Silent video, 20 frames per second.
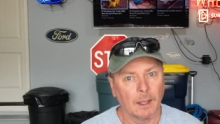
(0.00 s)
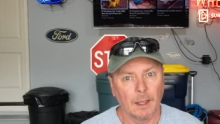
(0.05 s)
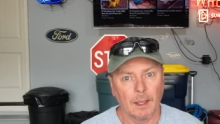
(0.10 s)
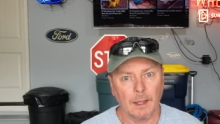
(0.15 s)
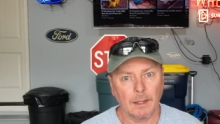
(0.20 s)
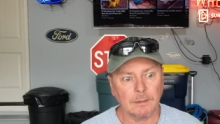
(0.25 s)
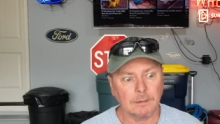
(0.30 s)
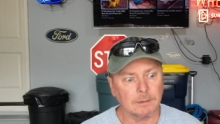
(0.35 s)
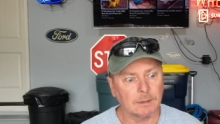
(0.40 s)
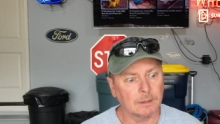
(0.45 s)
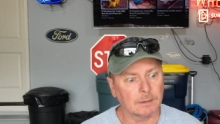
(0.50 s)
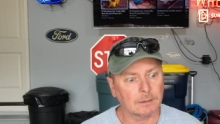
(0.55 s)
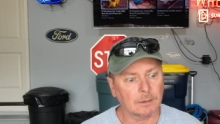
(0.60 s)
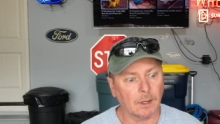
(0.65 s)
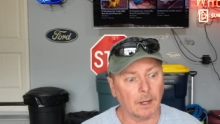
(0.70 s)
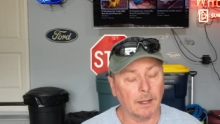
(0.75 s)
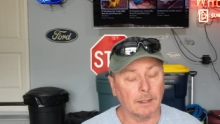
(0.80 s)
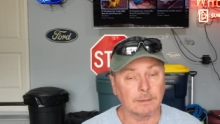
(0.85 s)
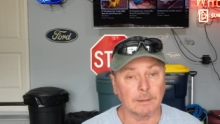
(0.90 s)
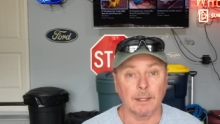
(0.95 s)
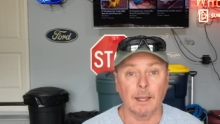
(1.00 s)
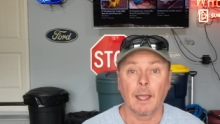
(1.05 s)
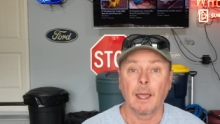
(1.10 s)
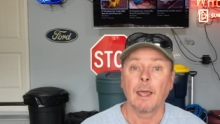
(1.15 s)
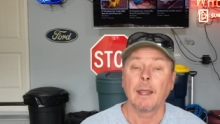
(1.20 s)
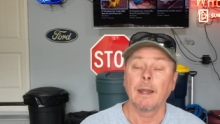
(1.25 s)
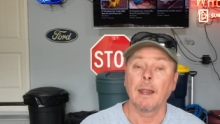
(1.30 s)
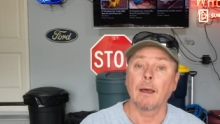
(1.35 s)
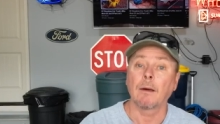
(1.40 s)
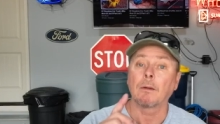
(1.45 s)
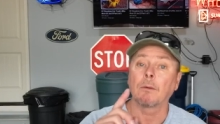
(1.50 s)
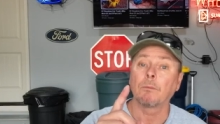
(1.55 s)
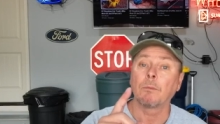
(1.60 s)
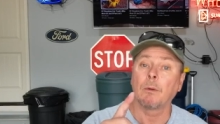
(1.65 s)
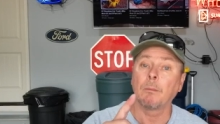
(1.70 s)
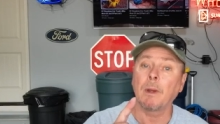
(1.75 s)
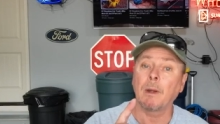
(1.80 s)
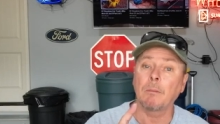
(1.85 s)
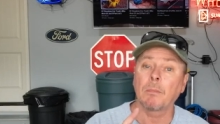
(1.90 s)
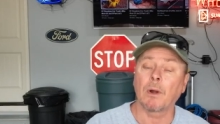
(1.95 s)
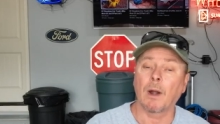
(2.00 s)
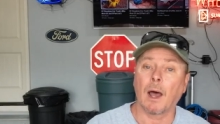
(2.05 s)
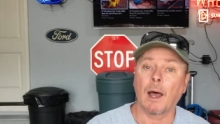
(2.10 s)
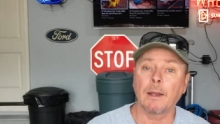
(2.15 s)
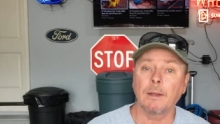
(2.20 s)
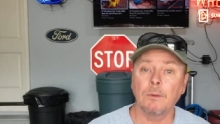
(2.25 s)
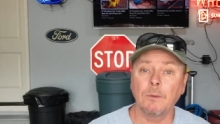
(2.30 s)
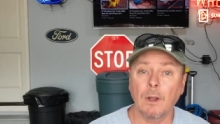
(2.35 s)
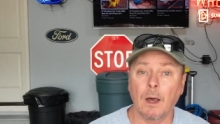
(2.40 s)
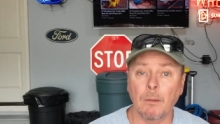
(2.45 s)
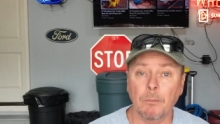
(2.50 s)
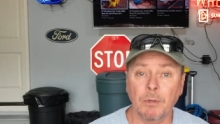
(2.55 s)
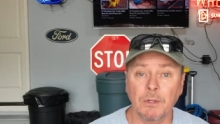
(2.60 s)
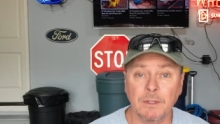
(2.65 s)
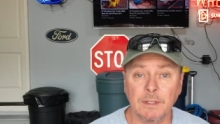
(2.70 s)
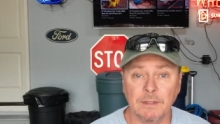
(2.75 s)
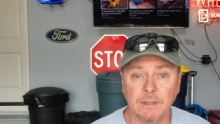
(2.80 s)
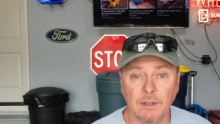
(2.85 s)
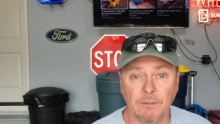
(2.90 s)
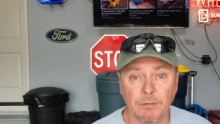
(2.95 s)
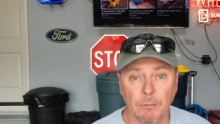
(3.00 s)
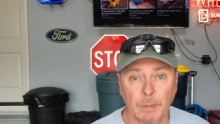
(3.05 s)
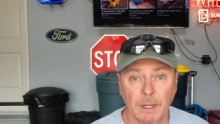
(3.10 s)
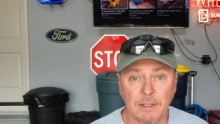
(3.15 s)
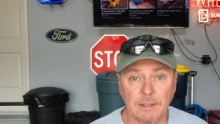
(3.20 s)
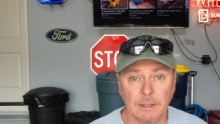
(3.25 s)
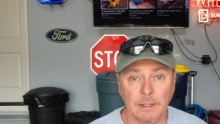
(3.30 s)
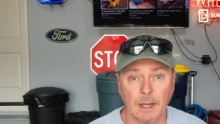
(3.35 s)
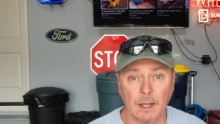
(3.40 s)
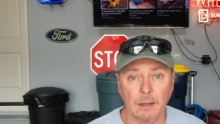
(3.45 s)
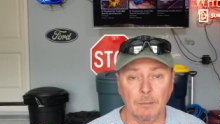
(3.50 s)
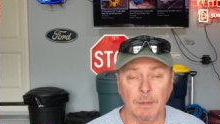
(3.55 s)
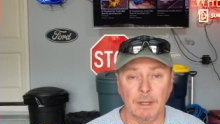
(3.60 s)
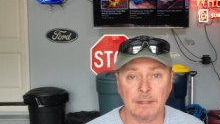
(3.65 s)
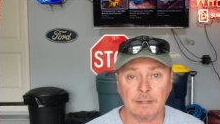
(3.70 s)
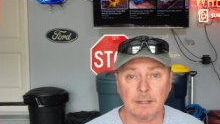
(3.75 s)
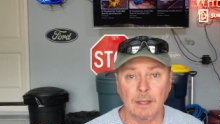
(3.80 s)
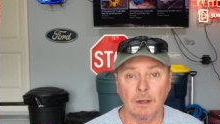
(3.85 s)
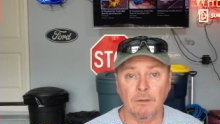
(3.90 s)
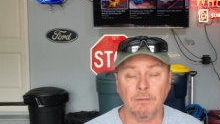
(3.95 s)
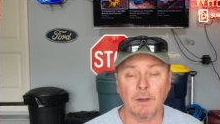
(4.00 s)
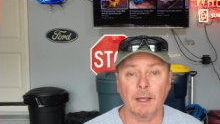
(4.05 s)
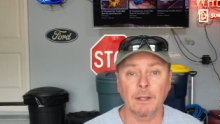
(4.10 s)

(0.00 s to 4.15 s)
It's just crazy. Now, remember, I do not put this information together myself.